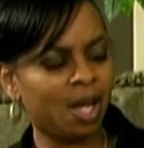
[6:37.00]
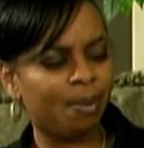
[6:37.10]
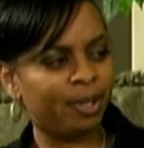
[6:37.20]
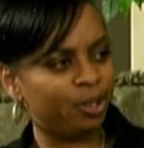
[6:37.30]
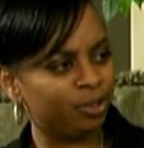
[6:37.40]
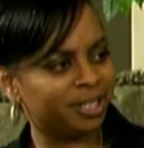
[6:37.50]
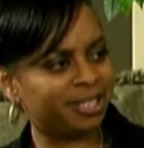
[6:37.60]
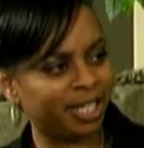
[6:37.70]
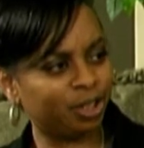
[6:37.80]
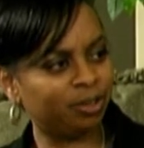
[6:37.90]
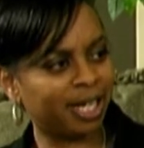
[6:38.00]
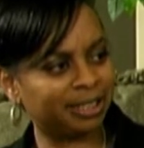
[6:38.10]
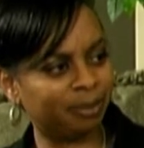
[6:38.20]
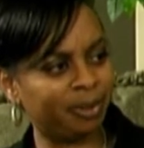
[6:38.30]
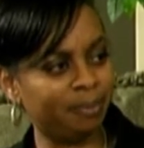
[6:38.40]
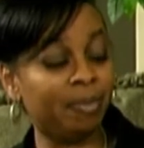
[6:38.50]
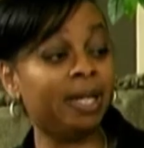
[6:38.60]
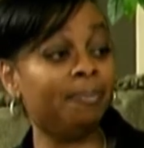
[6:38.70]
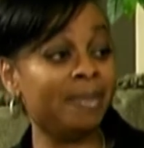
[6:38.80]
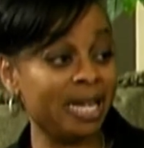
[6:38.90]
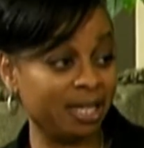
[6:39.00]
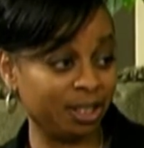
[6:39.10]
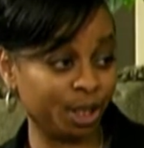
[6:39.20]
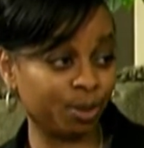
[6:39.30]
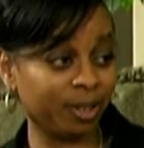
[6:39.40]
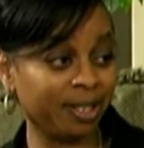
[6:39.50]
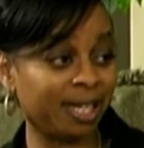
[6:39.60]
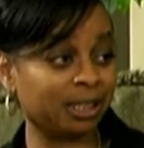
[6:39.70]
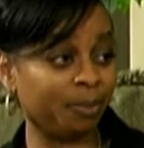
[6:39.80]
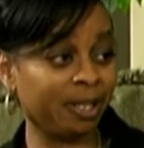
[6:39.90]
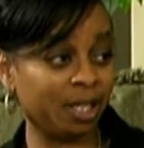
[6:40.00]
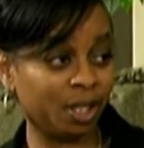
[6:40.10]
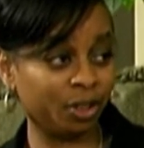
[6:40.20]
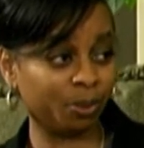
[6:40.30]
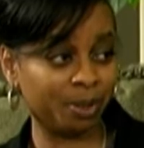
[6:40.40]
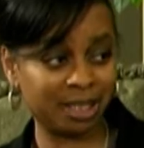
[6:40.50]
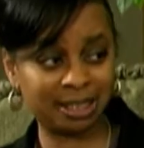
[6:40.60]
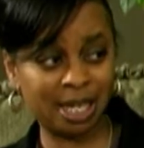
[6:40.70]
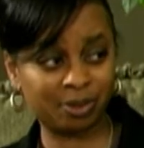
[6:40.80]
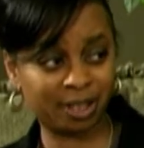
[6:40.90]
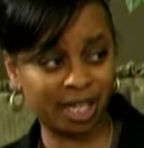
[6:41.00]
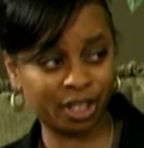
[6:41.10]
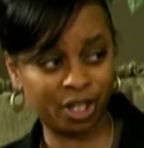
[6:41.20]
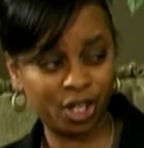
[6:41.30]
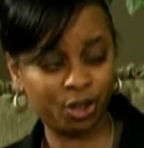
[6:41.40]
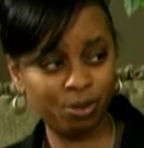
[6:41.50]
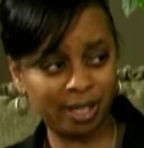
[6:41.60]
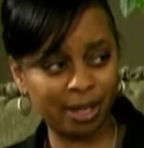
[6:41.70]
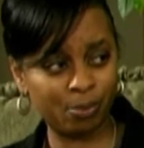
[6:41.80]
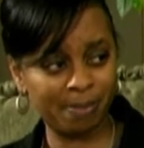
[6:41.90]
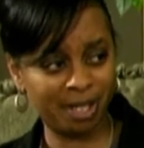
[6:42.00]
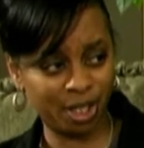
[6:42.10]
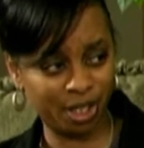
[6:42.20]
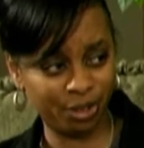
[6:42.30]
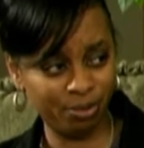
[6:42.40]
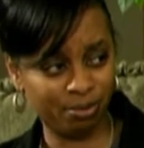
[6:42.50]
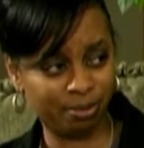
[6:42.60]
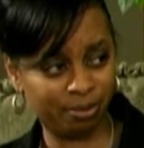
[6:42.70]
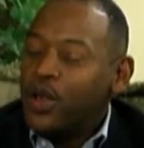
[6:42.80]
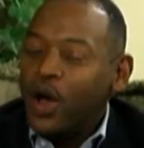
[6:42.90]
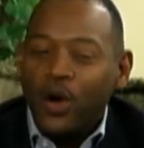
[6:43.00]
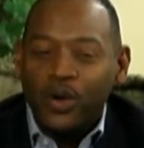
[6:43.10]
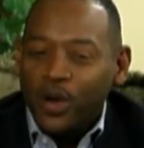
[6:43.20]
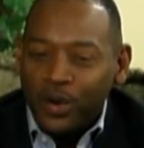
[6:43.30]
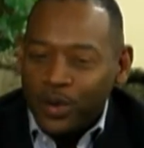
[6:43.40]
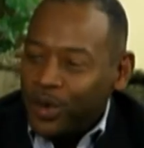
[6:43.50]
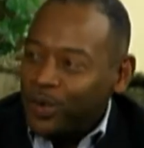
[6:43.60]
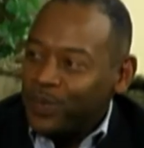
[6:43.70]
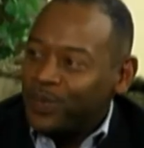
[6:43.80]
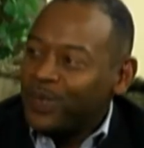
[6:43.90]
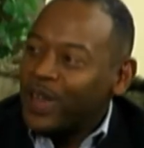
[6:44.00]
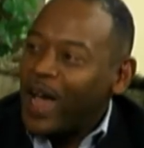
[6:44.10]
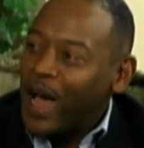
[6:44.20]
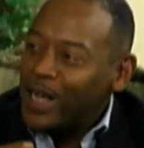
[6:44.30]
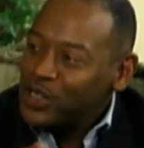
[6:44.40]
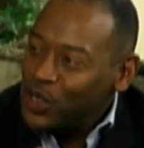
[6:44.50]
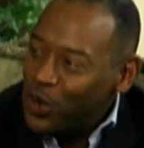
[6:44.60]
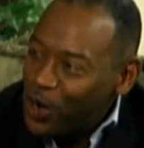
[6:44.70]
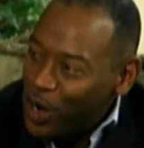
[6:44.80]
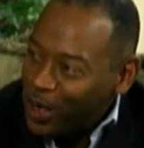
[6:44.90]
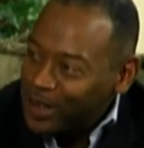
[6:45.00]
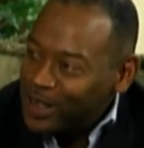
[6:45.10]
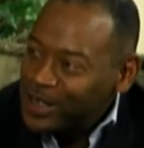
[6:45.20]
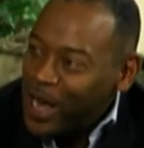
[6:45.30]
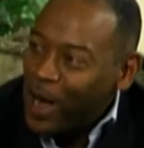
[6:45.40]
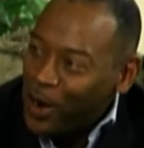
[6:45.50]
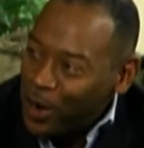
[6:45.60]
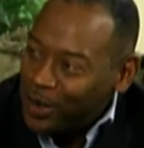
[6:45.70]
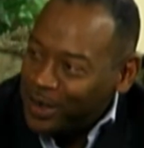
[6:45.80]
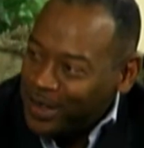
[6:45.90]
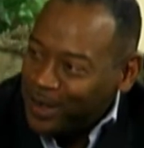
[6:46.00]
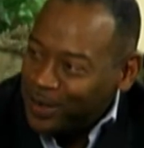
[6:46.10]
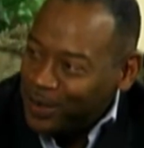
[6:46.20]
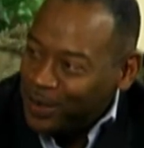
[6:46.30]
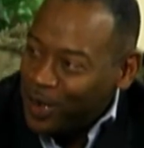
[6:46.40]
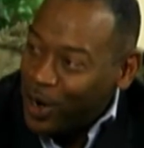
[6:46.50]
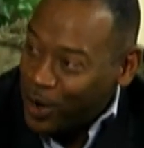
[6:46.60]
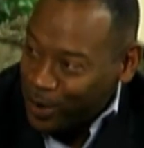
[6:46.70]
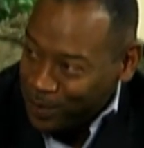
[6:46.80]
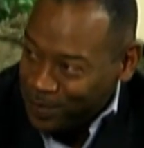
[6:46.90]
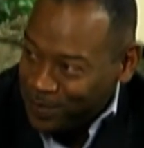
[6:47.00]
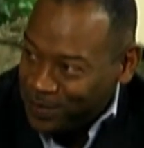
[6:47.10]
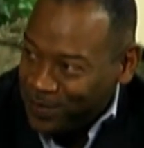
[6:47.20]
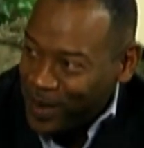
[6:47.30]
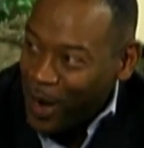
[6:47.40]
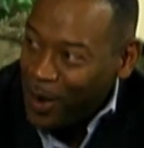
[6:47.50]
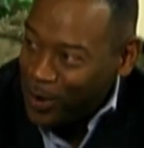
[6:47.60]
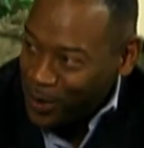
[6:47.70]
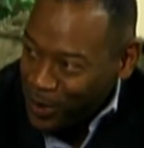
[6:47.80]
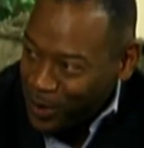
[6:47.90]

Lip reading: But you just said you like to be, men generally like to be the hunter, but it sounded like you like women to hunt you. No. I still hunt because I hunt her. I hunted